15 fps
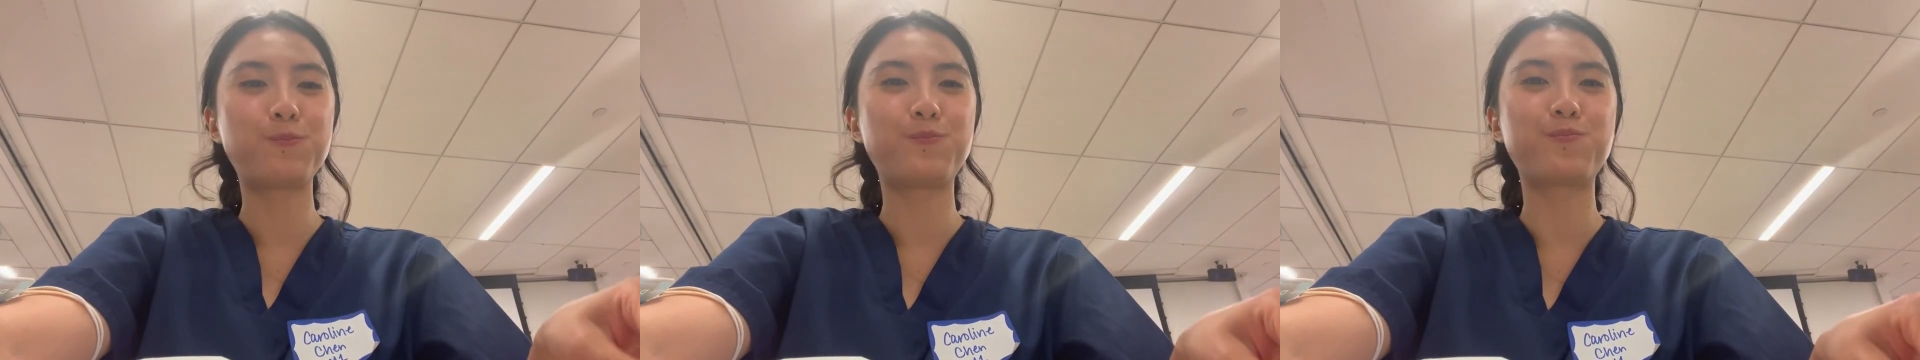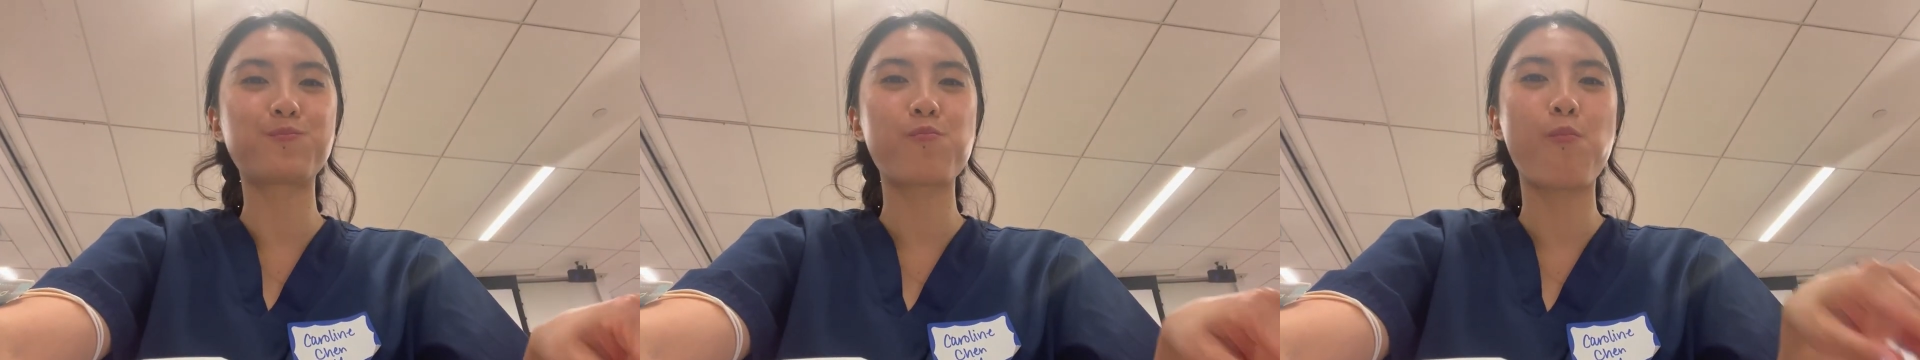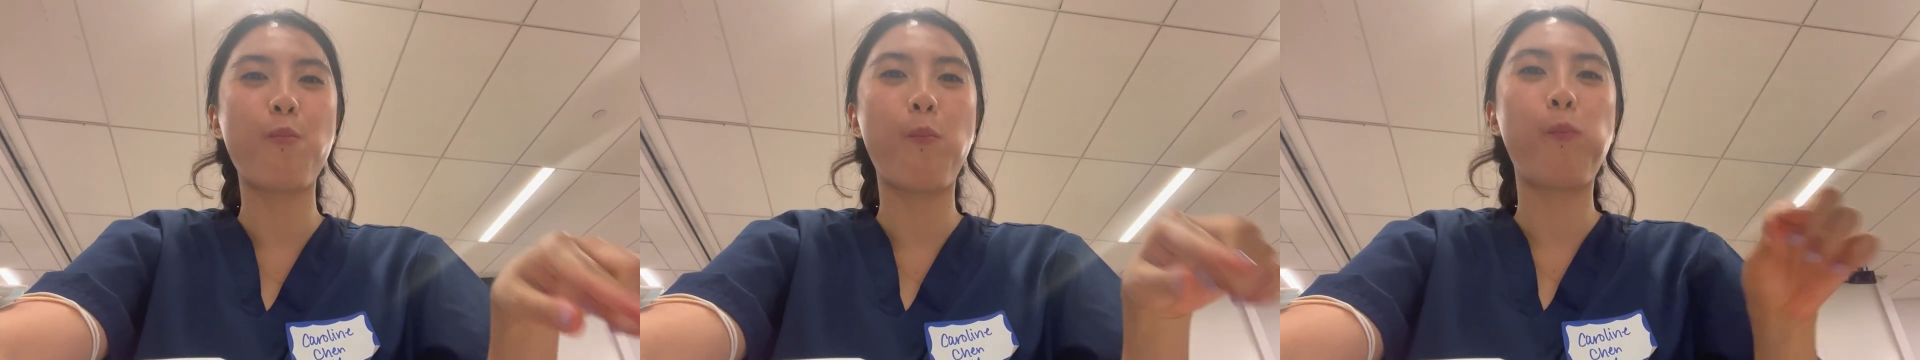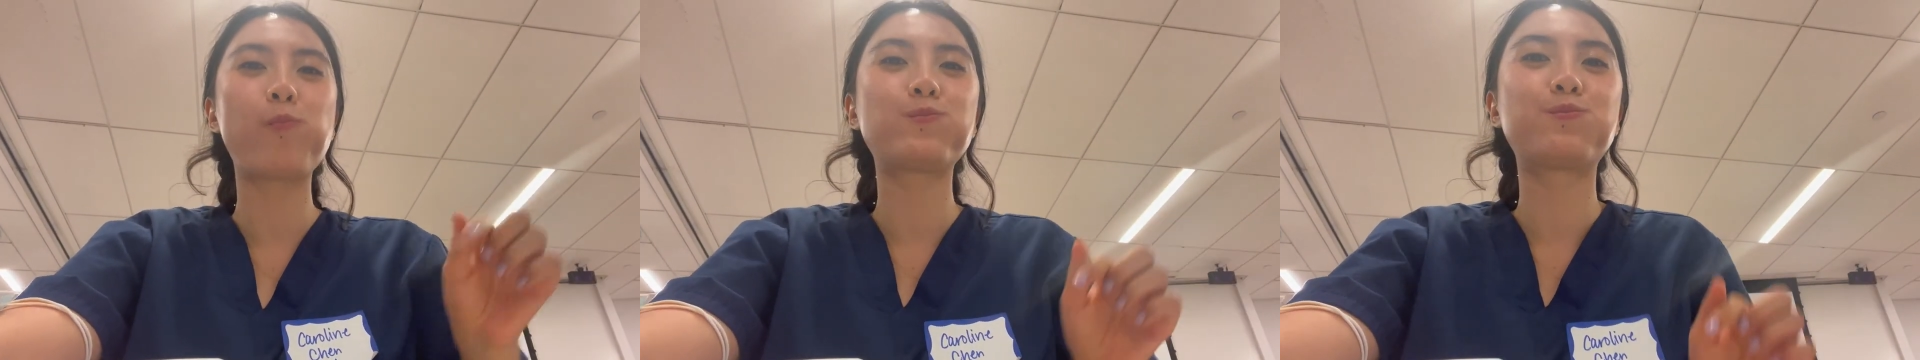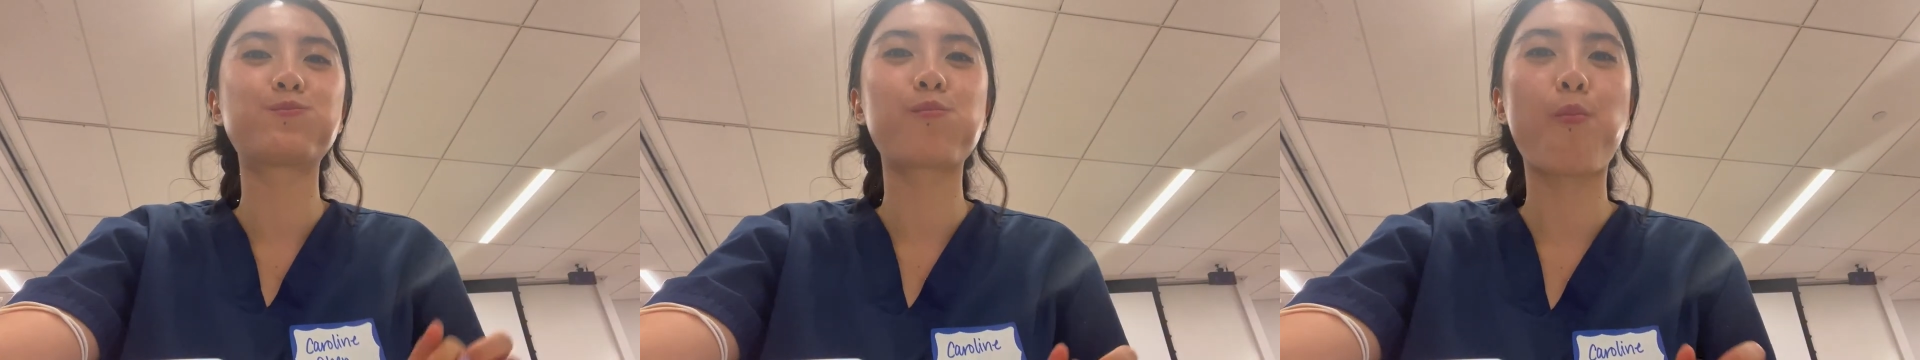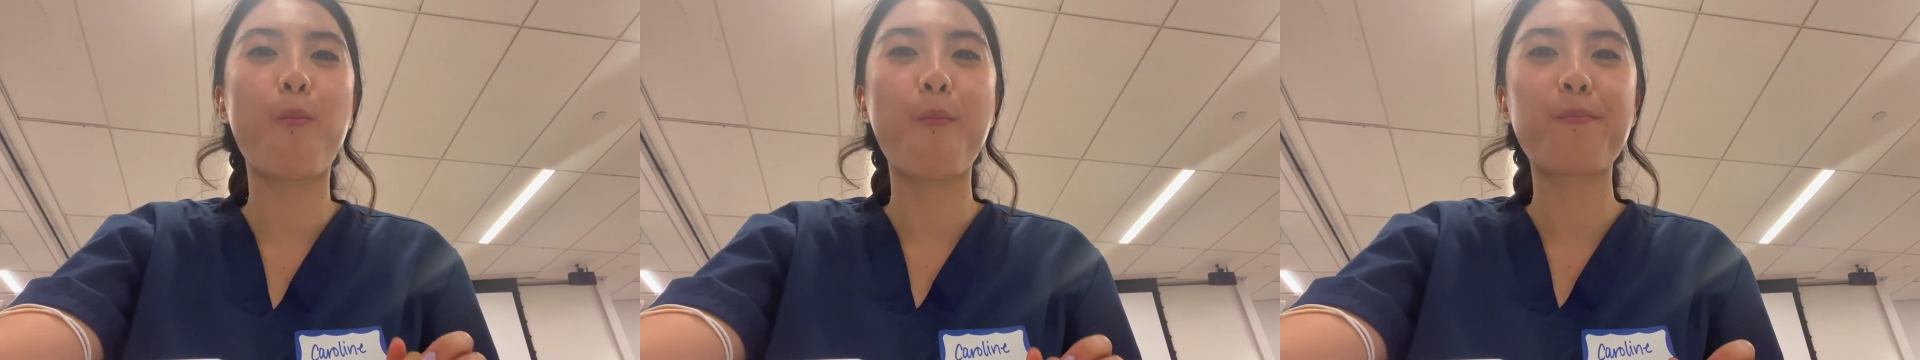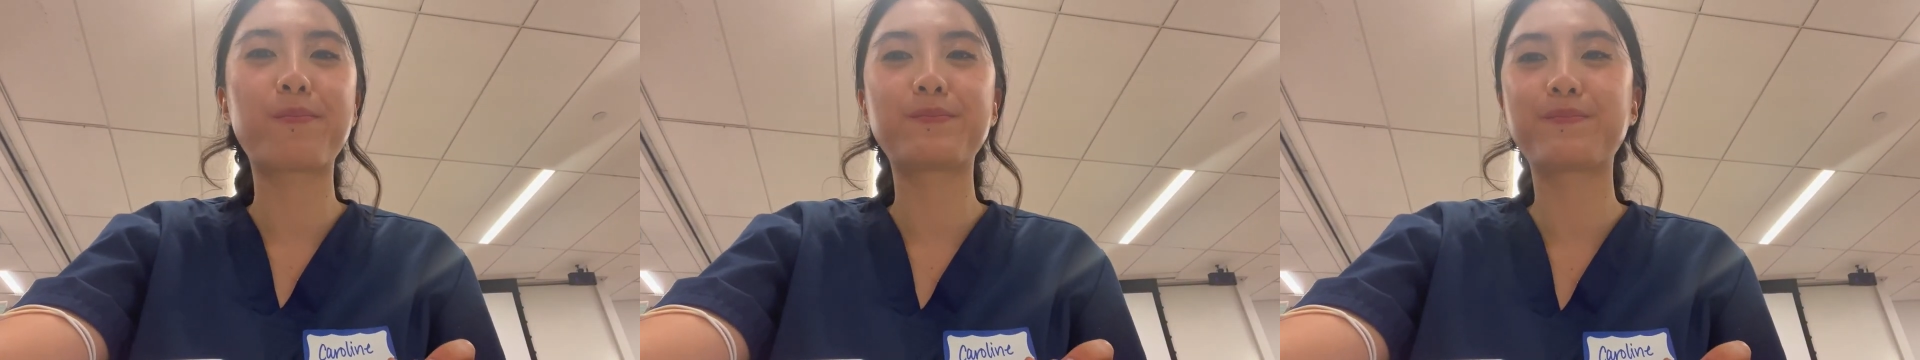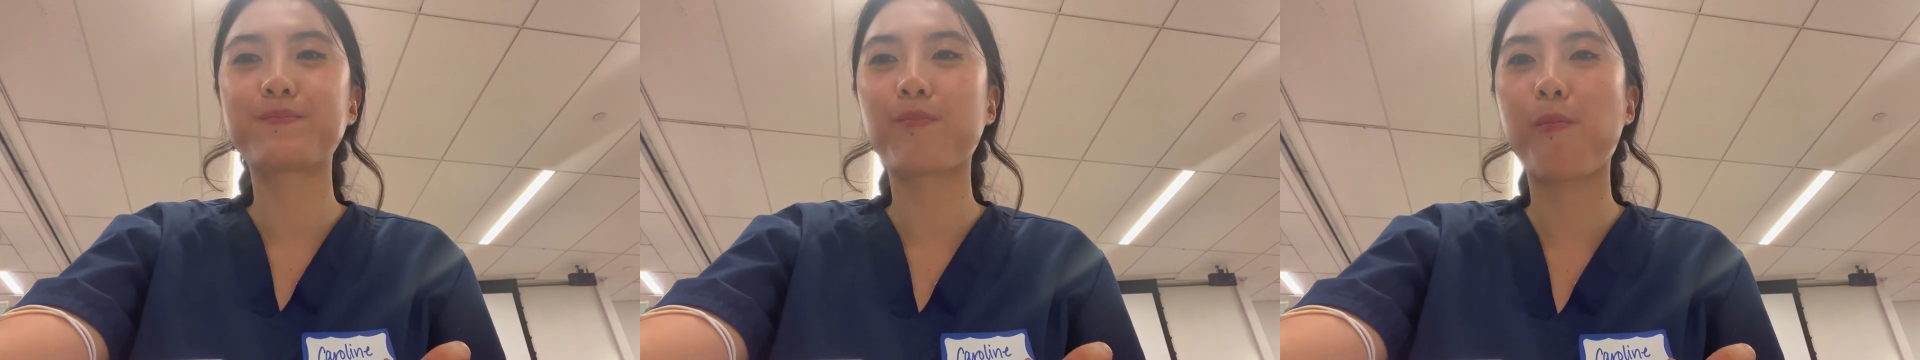So I feel like for most of us,
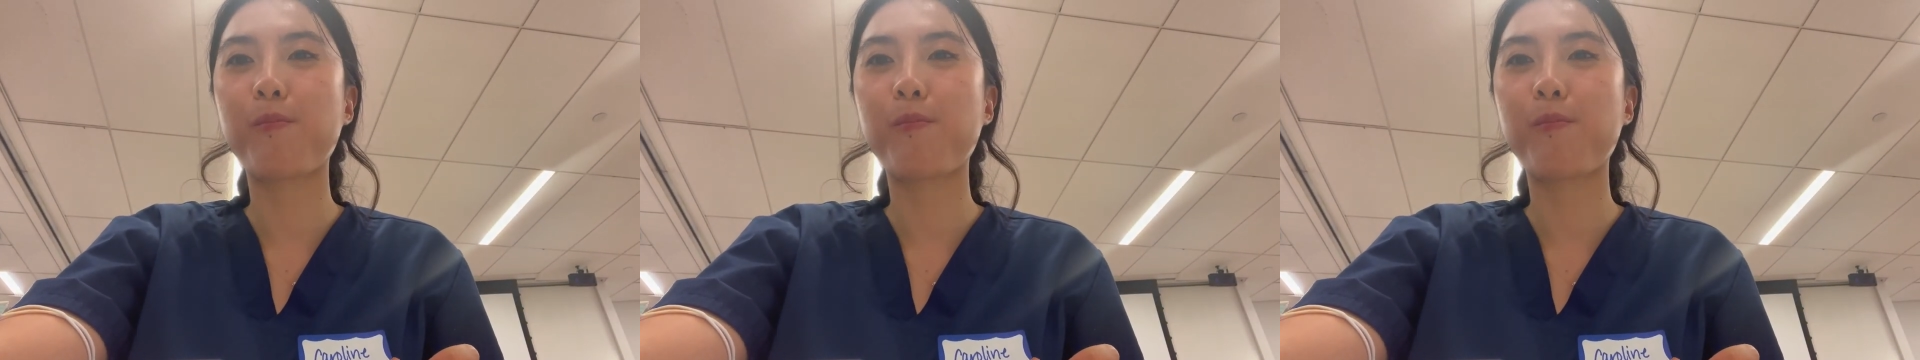Thursday